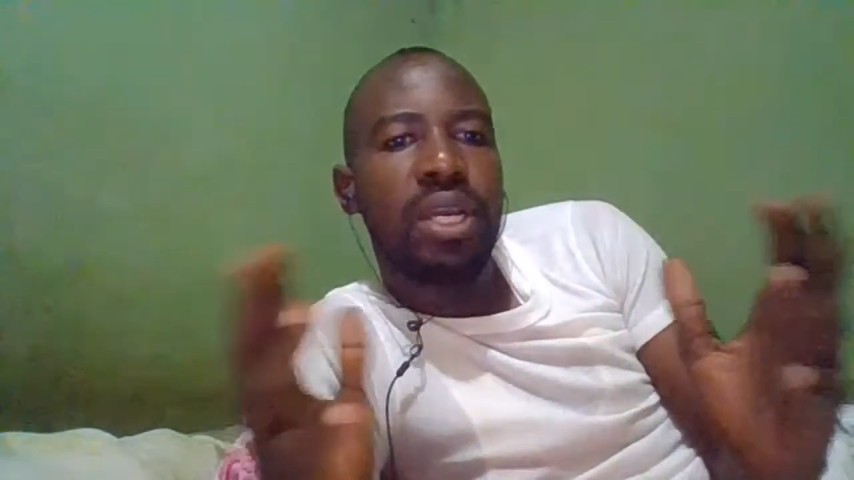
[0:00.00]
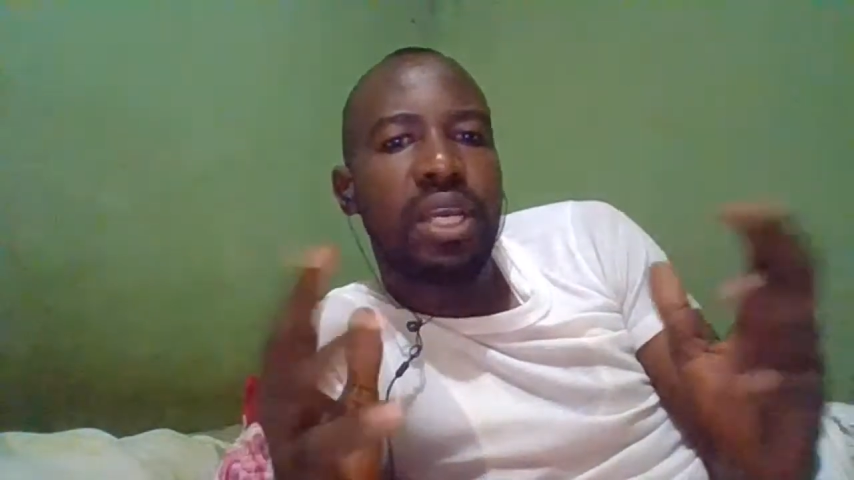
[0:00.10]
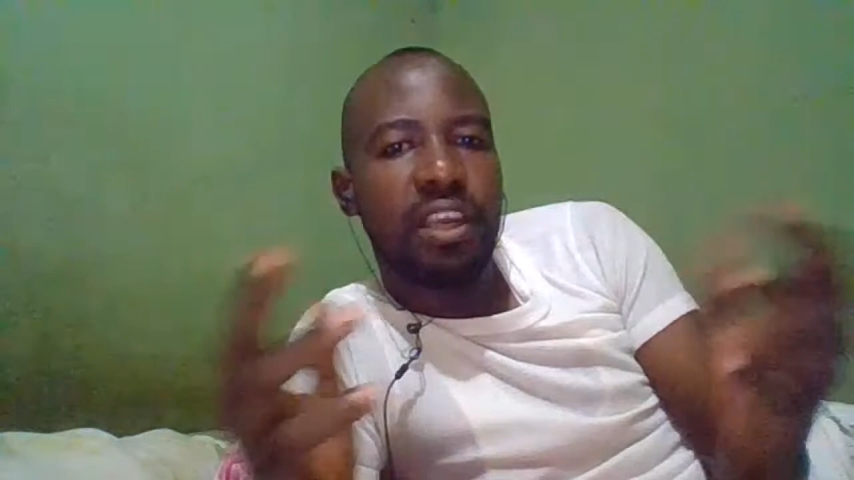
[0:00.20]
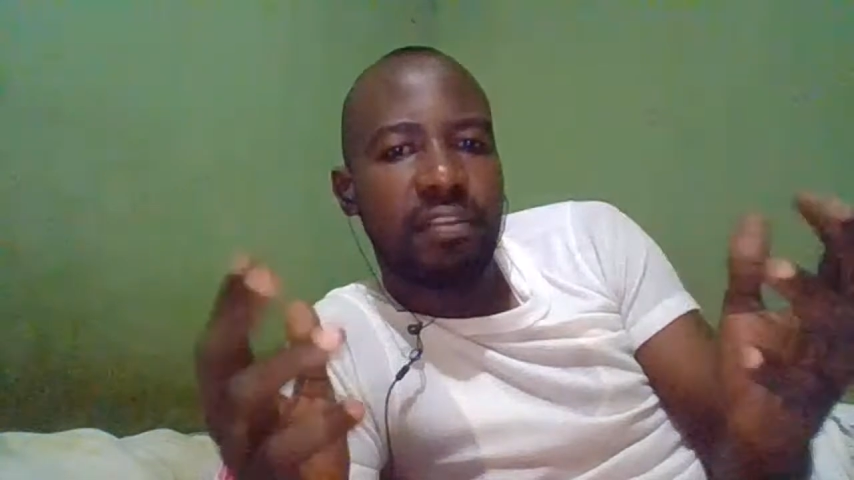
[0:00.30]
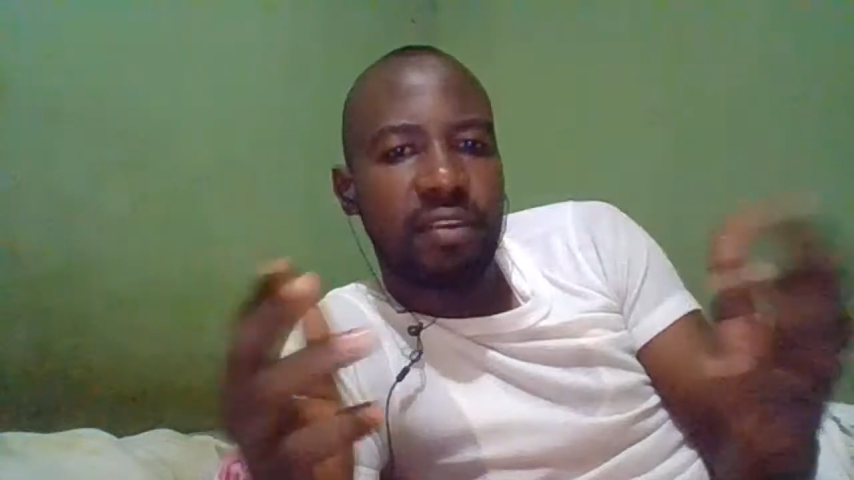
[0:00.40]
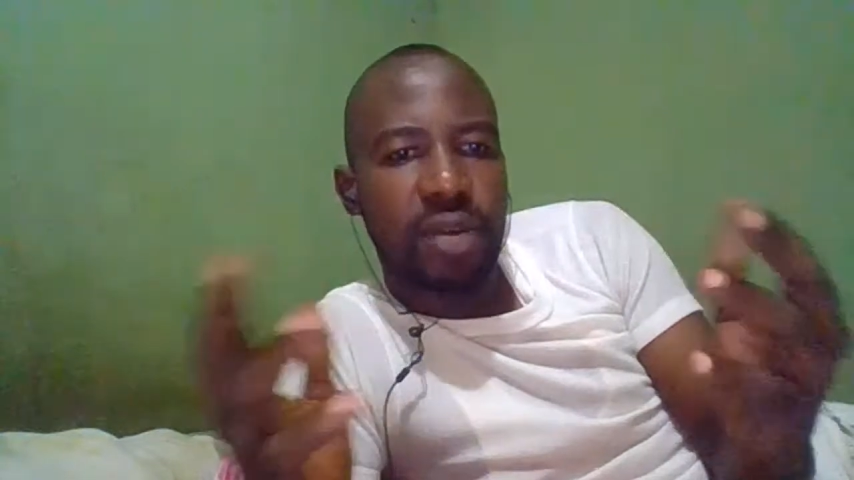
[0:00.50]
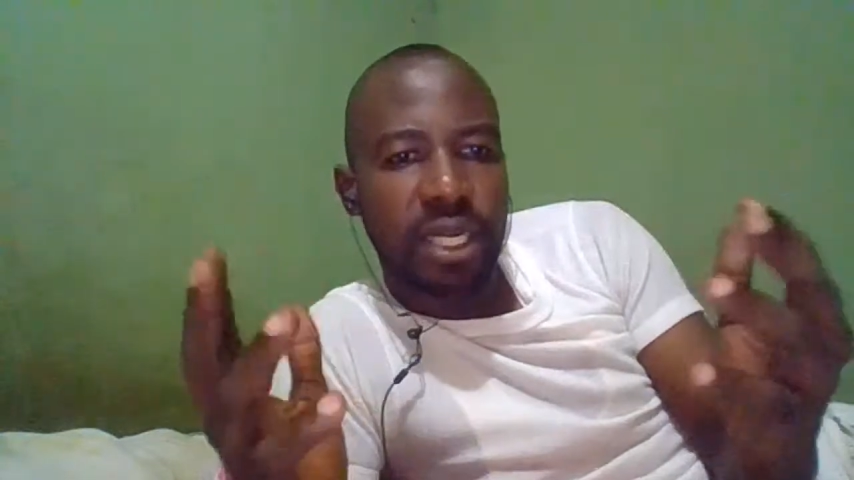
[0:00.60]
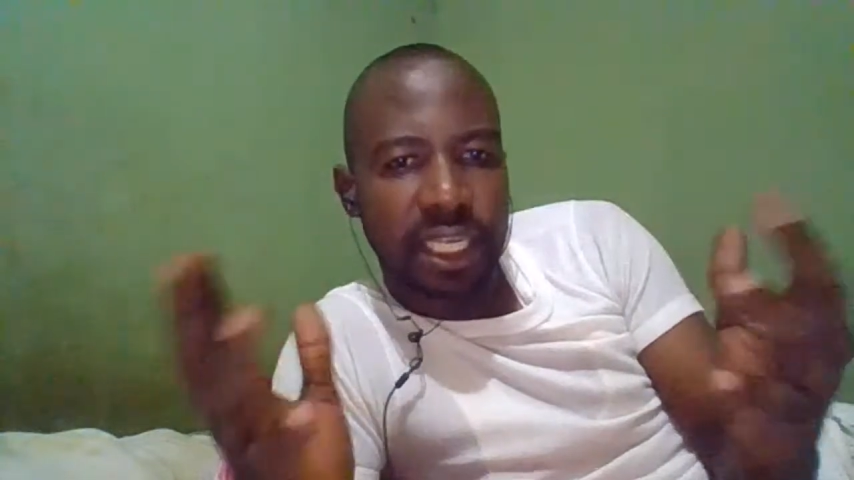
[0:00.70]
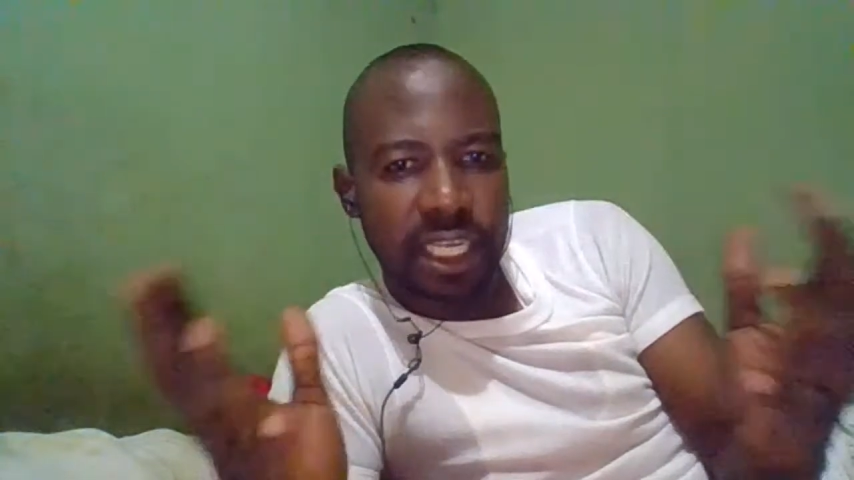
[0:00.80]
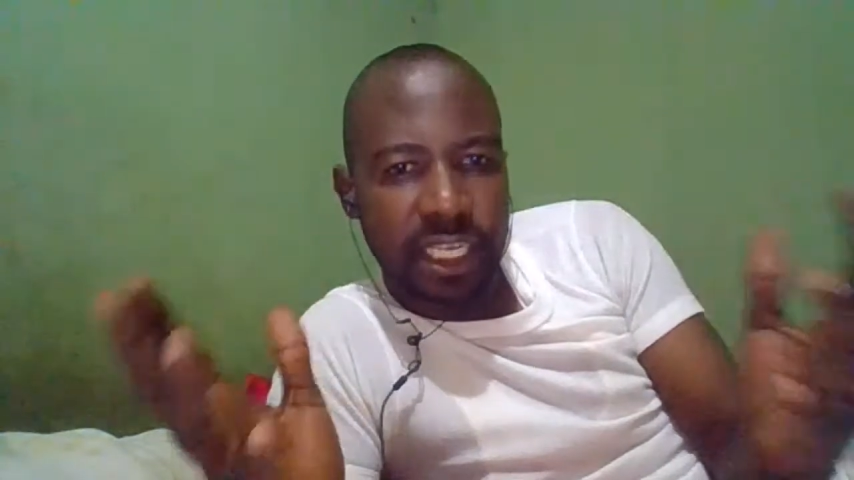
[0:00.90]
everyone
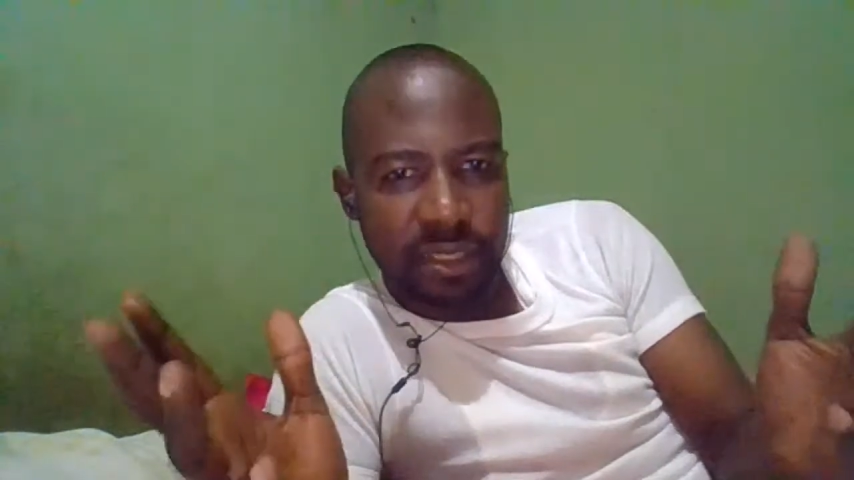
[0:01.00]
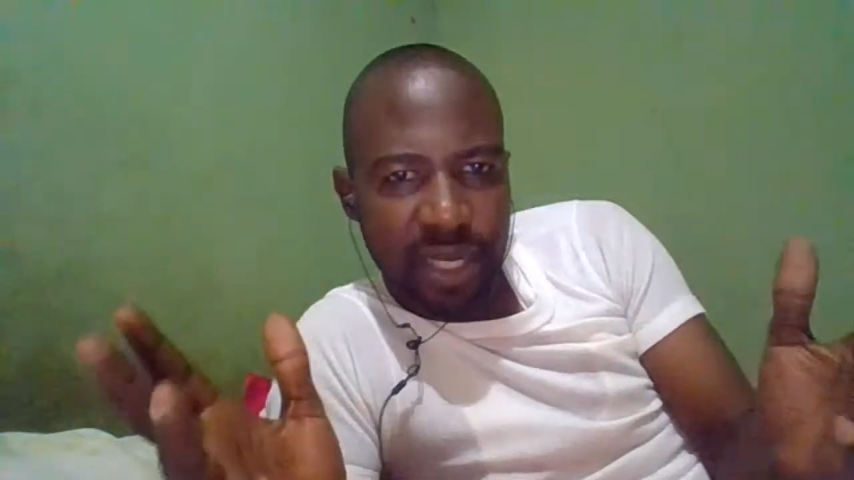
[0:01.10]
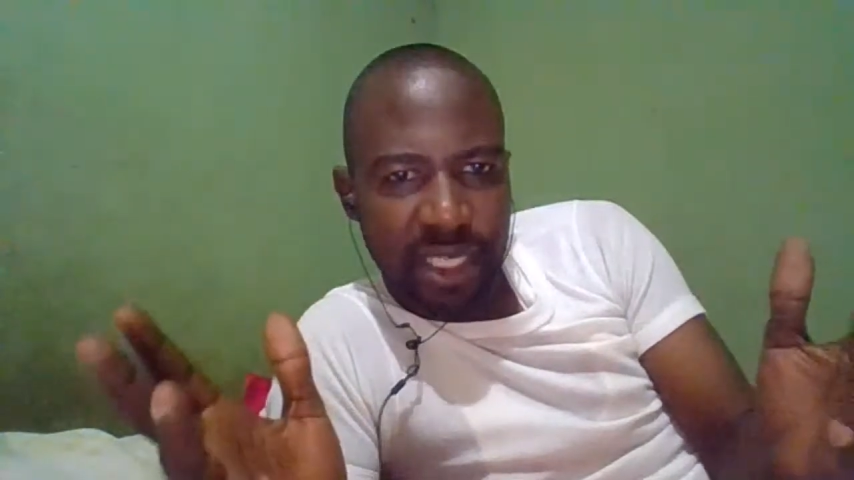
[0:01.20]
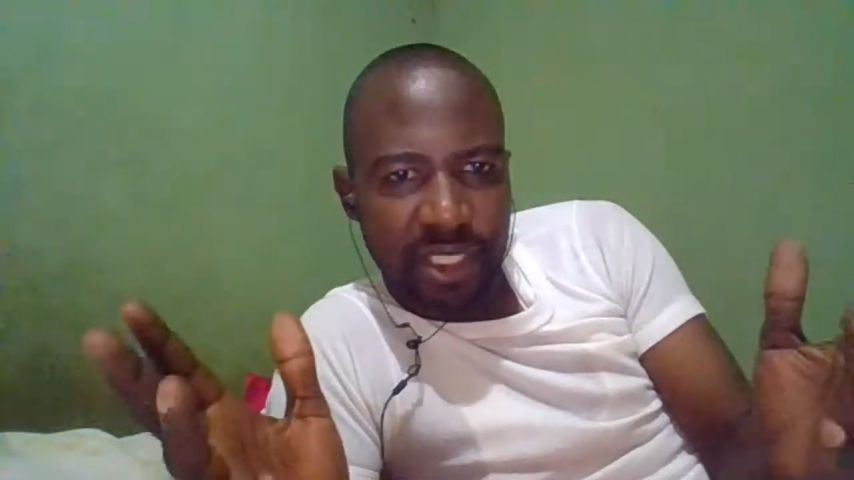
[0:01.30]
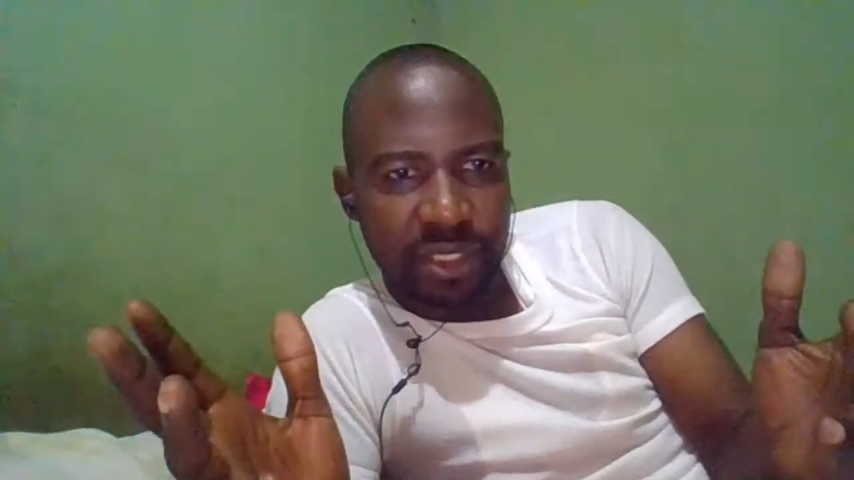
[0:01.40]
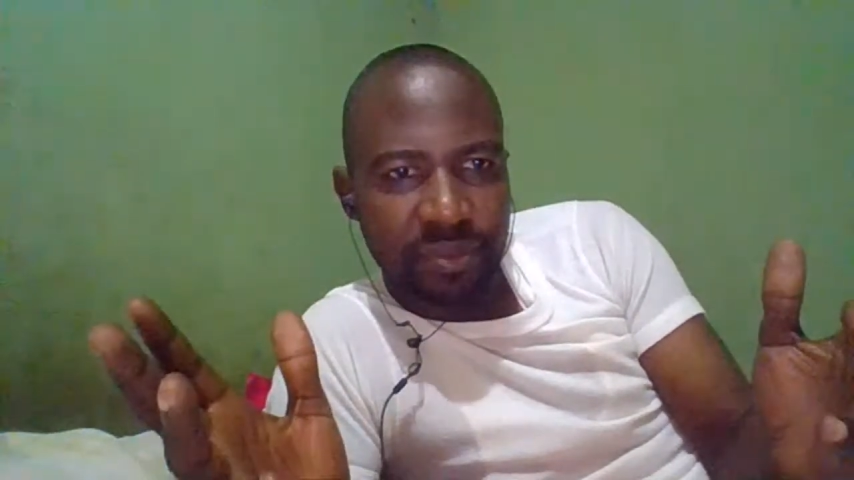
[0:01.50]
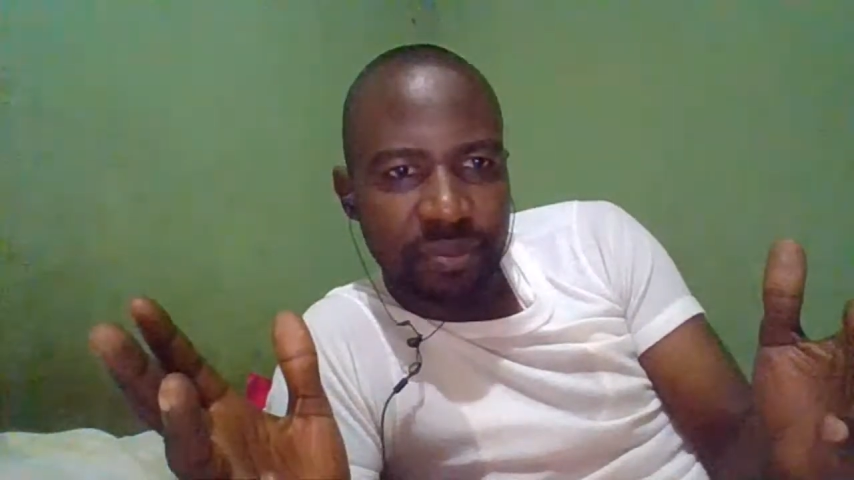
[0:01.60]
can imagine.